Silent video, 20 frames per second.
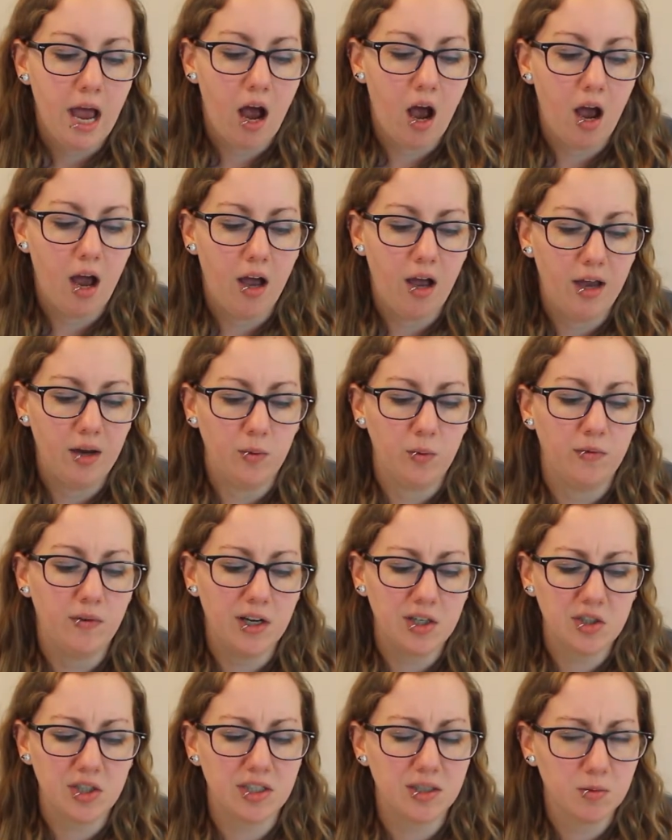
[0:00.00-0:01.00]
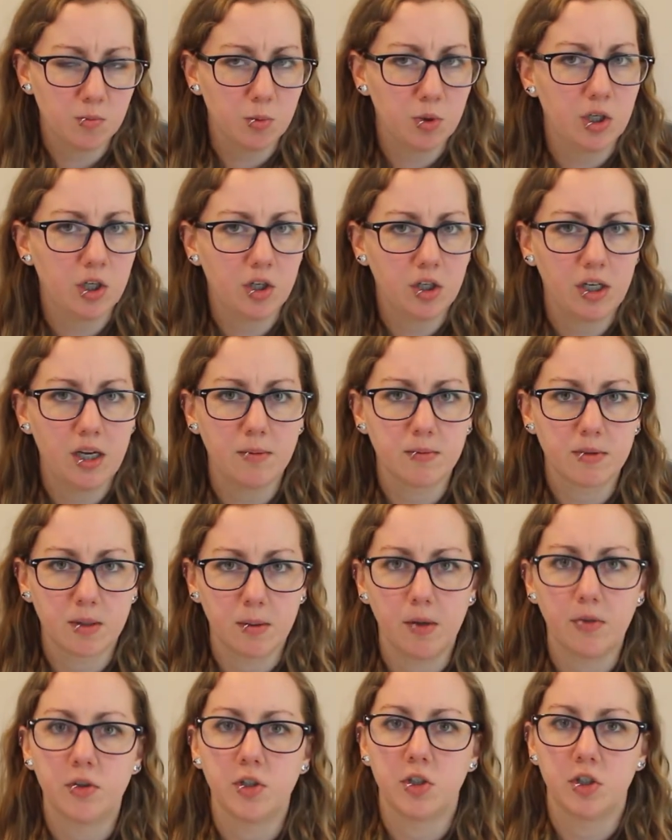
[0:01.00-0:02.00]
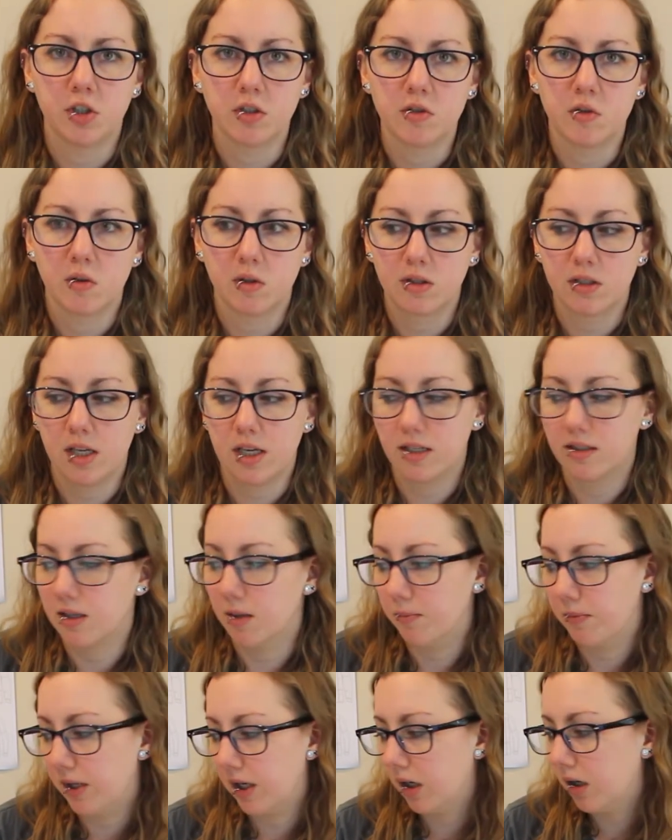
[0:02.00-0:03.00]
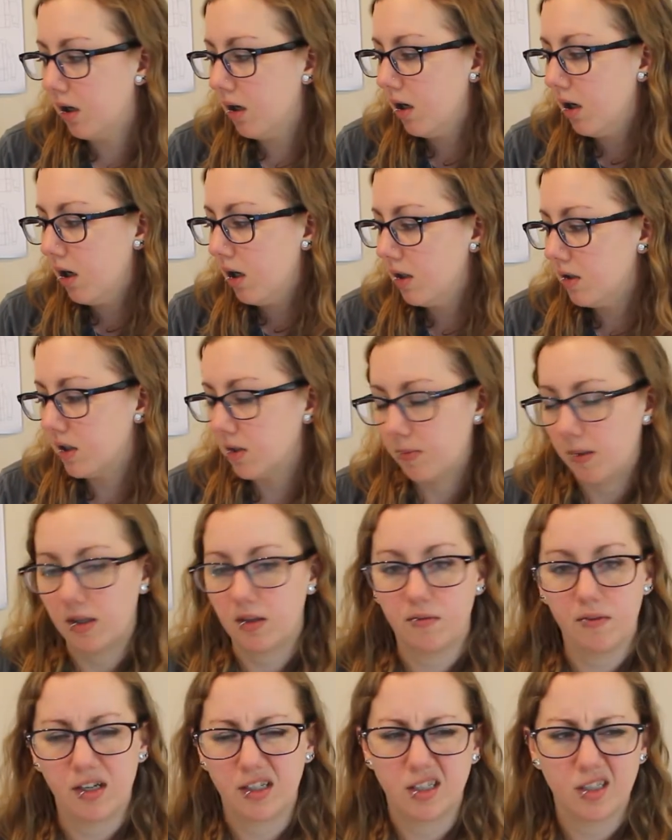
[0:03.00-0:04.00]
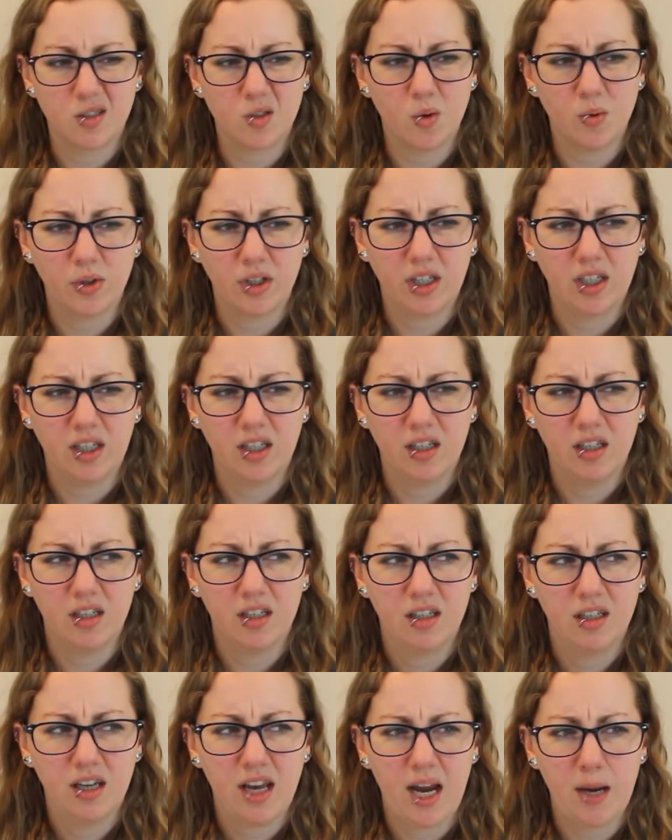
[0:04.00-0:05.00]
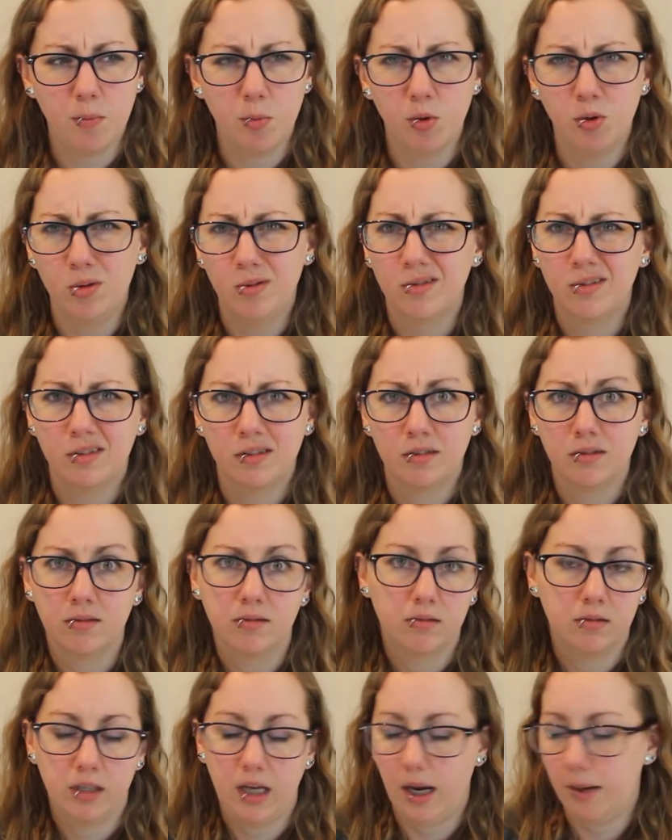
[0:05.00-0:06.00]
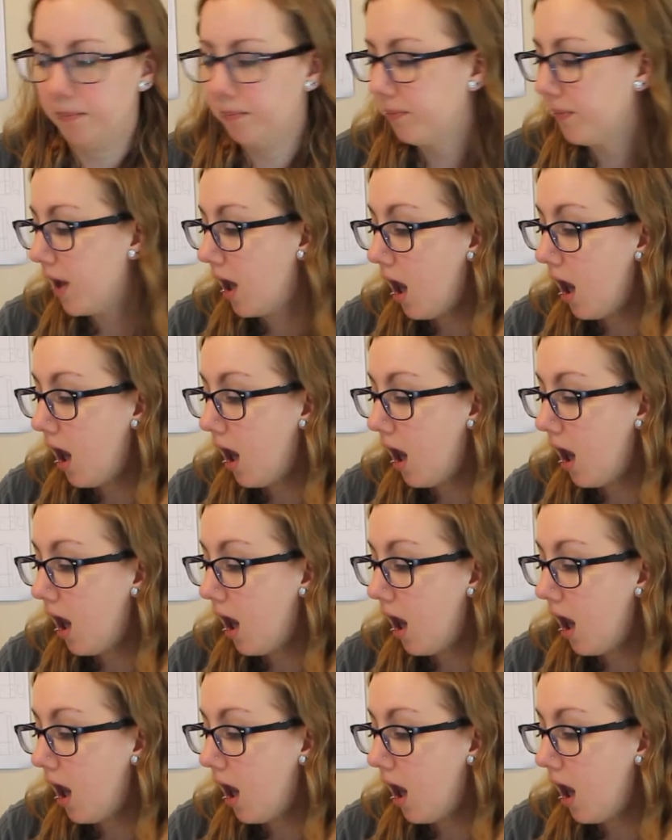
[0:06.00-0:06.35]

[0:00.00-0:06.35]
And we've actually had some pretty good games come out this year. So that's saying something, despite the fact it's only April. Yeah.